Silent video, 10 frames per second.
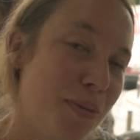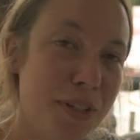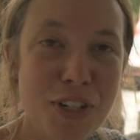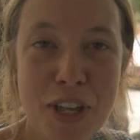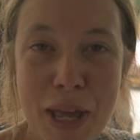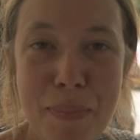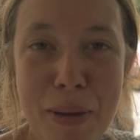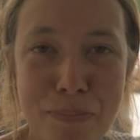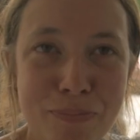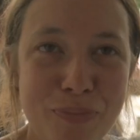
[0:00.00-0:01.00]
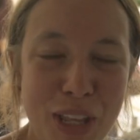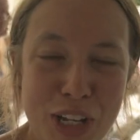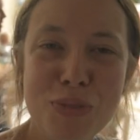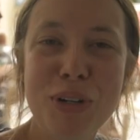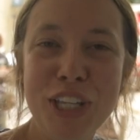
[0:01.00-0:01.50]
this one's not that bad. Yeah, right?
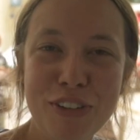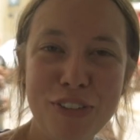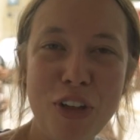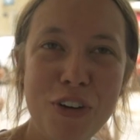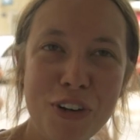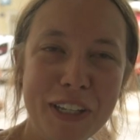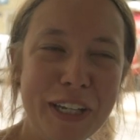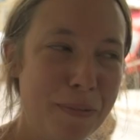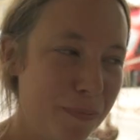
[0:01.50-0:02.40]
It's really florally.